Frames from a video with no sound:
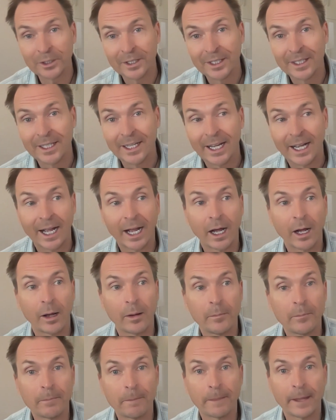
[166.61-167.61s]
Oh.
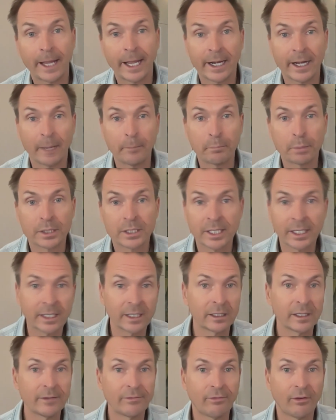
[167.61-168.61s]
Um, and I'm
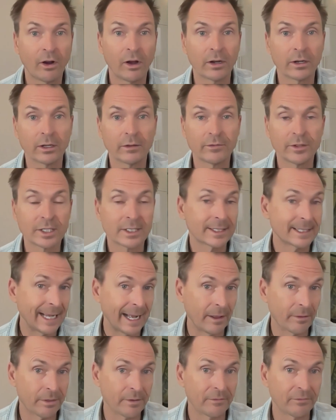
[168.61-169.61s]
particularly fond of the
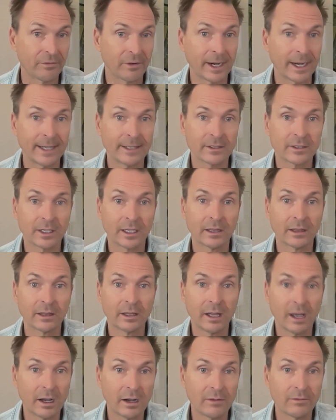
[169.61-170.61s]
south of France. I
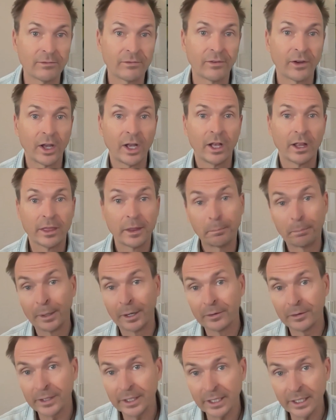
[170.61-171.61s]
love the
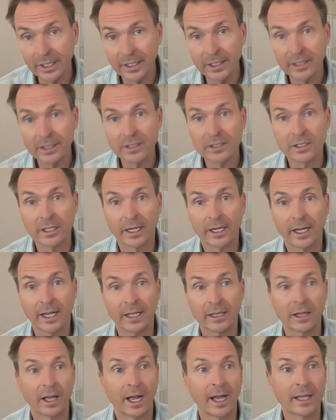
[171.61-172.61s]
Pyrenees and
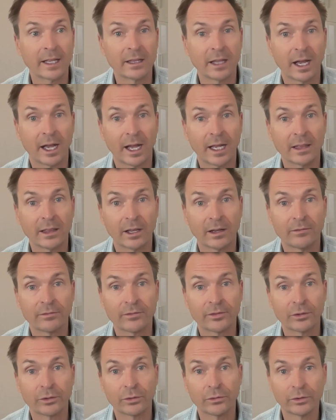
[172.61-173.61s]
I, I, I love
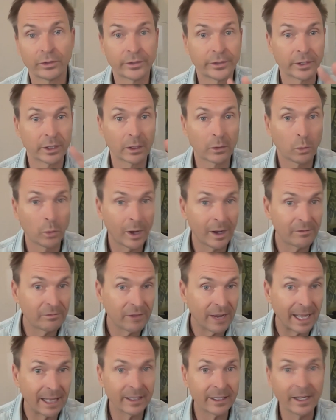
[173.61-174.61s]
through the Loire
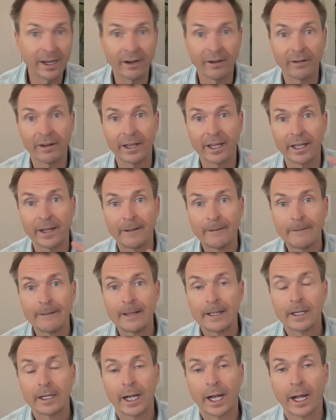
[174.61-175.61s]
Valley area.
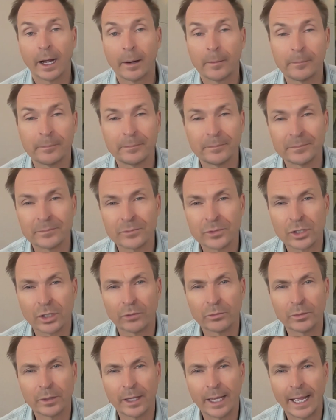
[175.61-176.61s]
Um,
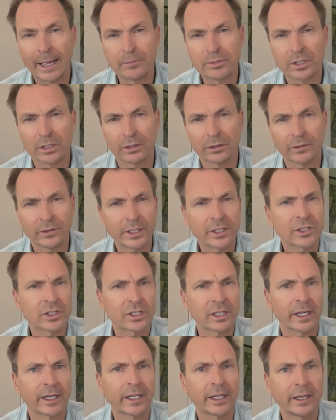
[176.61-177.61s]
so absolutely
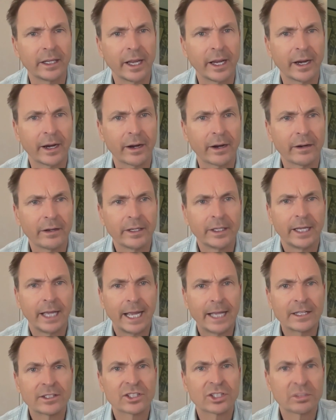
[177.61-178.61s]
stunning there.
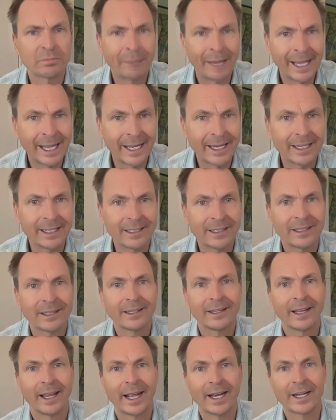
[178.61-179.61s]
And Spain
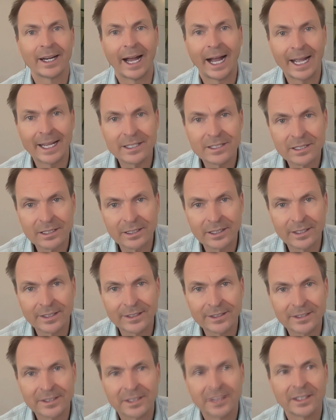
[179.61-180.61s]
and
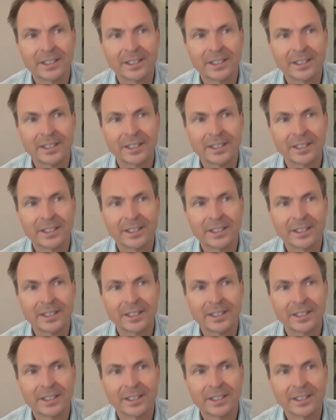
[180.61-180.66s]
Iceland.